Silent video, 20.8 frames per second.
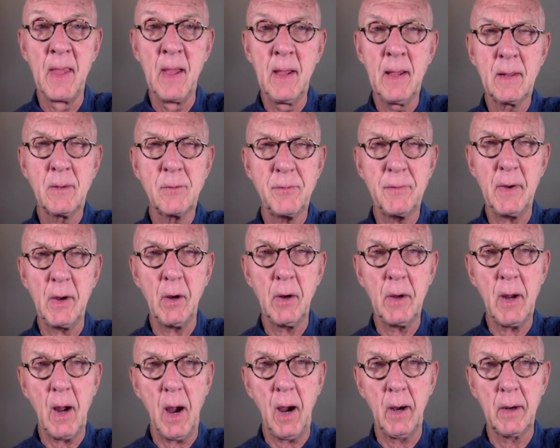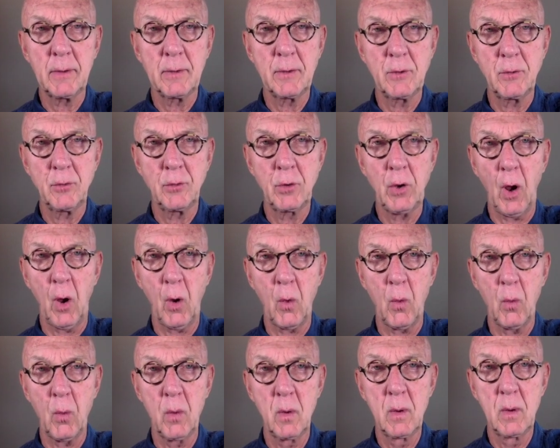It's very hard to
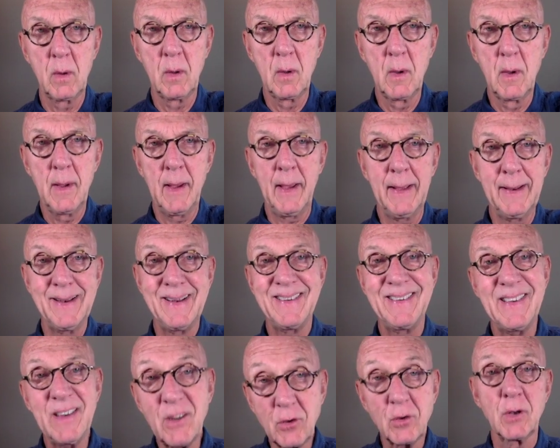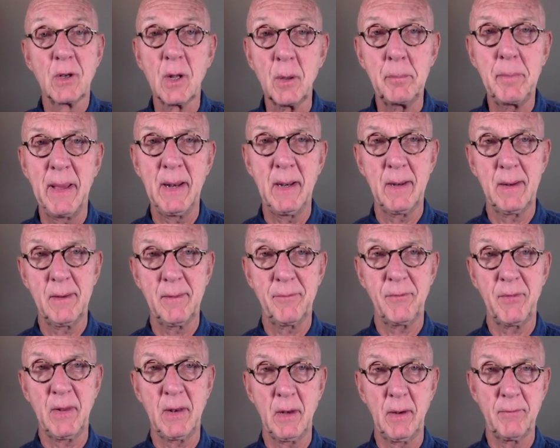show an additional
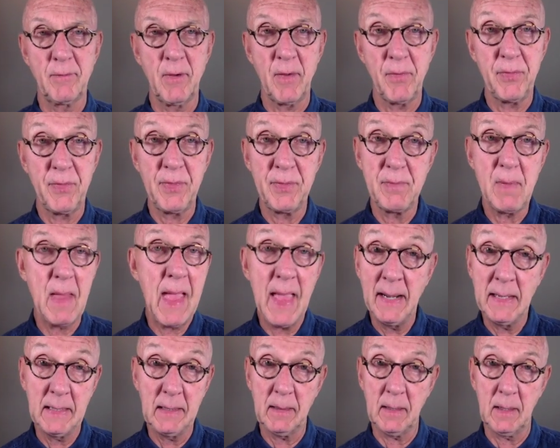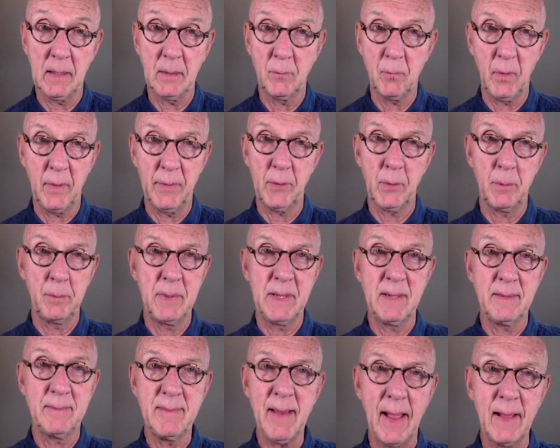benefit of anything, whether it be
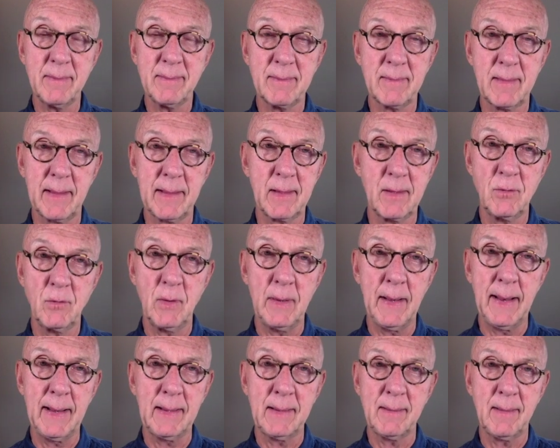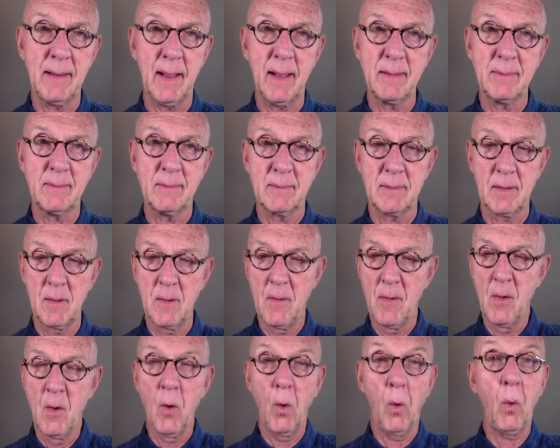a test like a genetic test
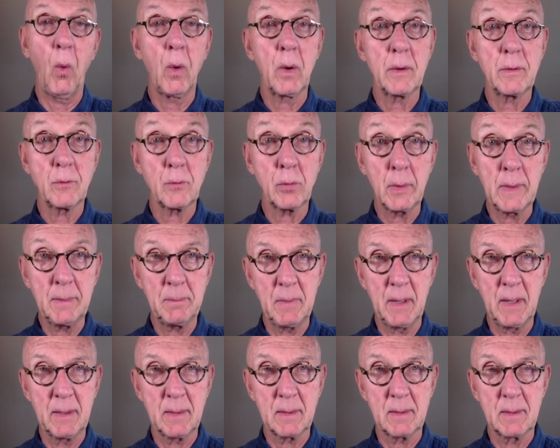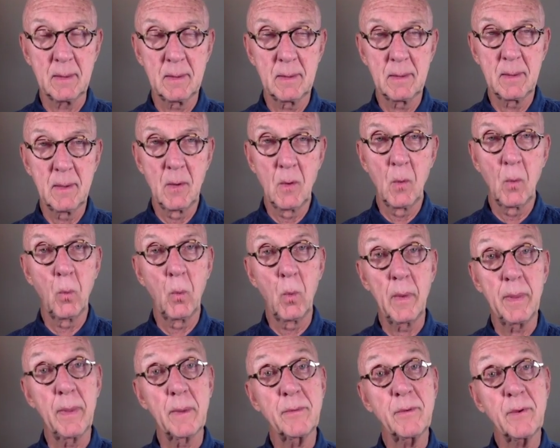or a treatment,
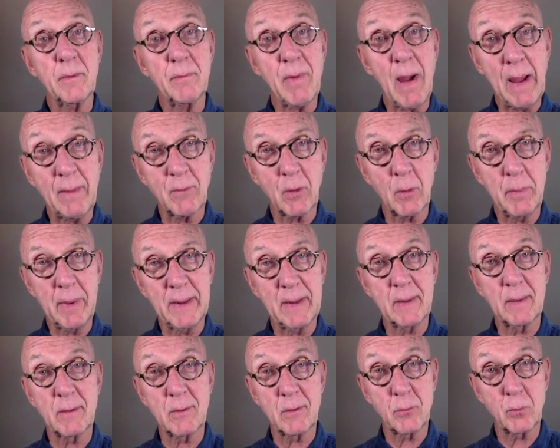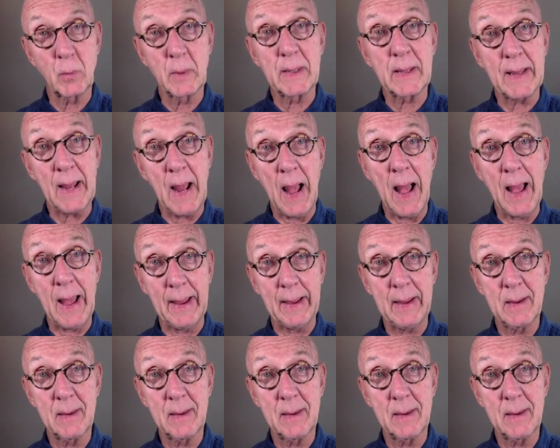when the survival benefit is really high.